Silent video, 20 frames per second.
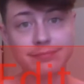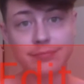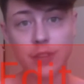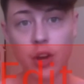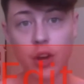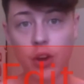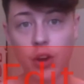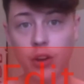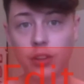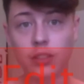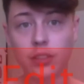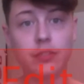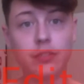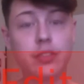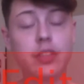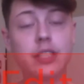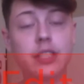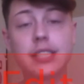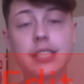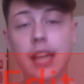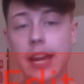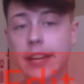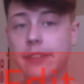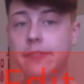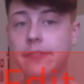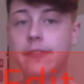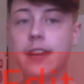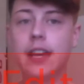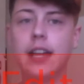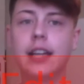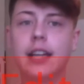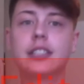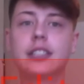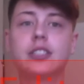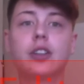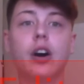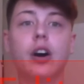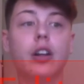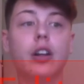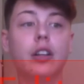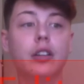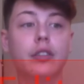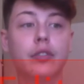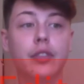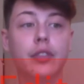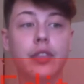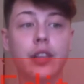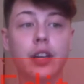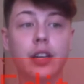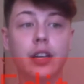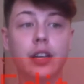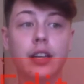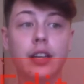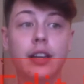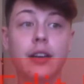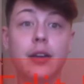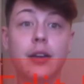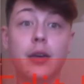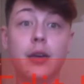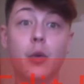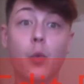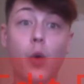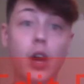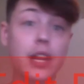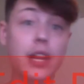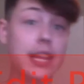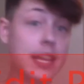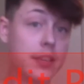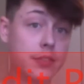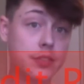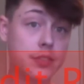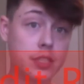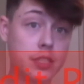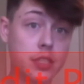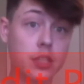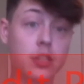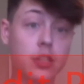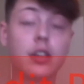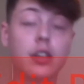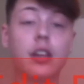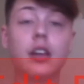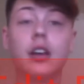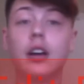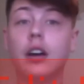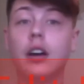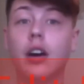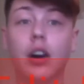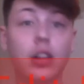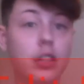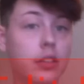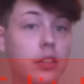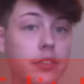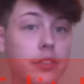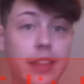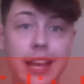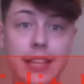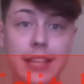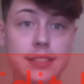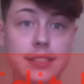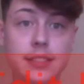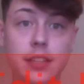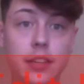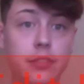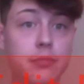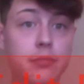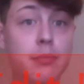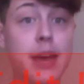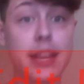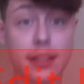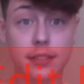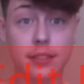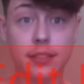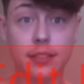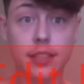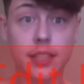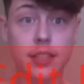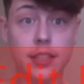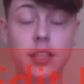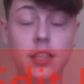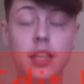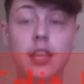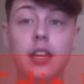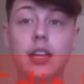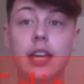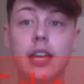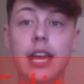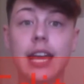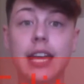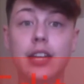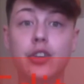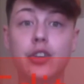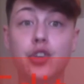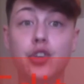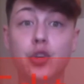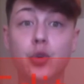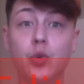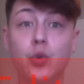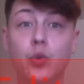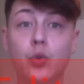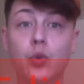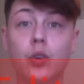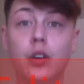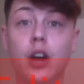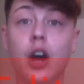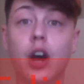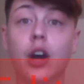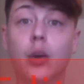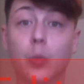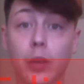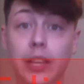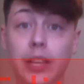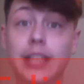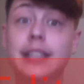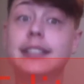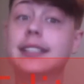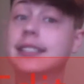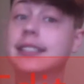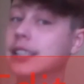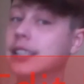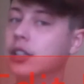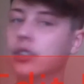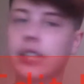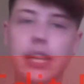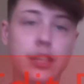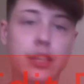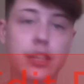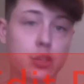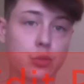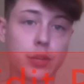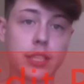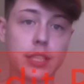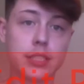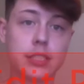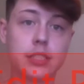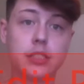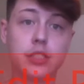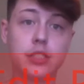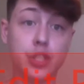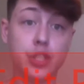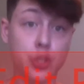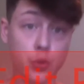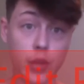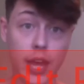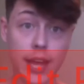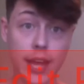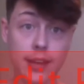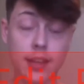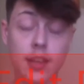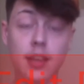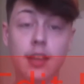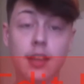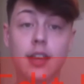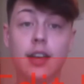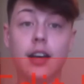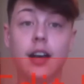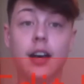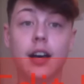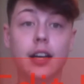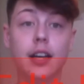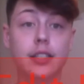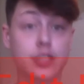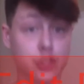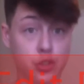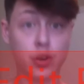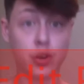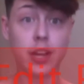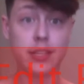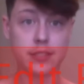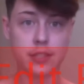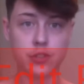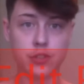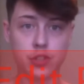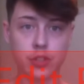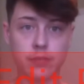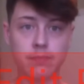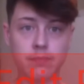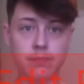all of the side effects, all of the what ifs, all of that stuff medically, and you are willing to still take the risk to do that, to transition.